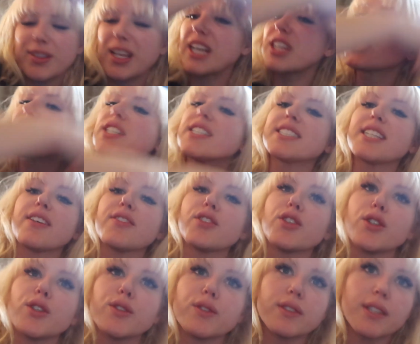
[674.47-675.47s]
Actually, it's
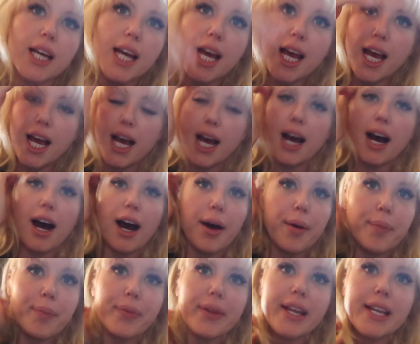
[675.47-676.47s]
afternoon.
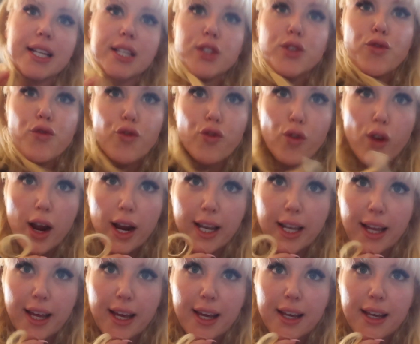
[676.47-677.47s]
Um, it is
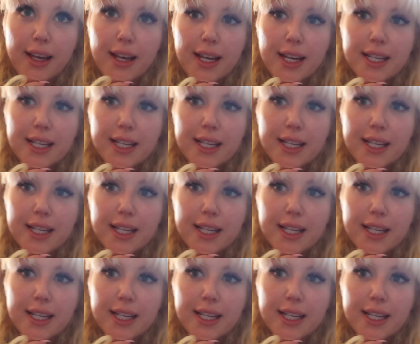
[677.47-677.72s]
Friday.